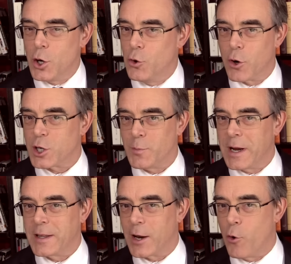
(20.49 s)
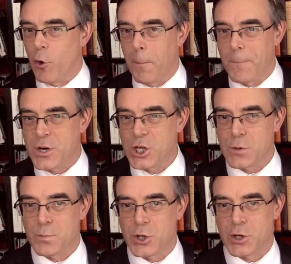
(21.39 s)
nor does making that old
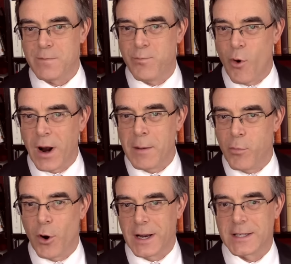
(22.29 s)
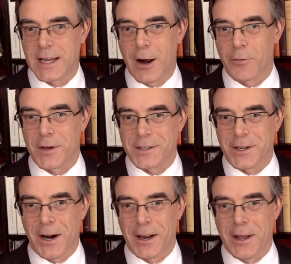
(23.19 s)
psh, psh, boing, boing sound that
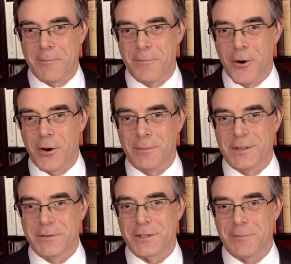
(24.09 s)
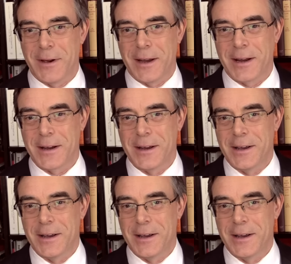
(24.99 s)
dial-up modems used to make.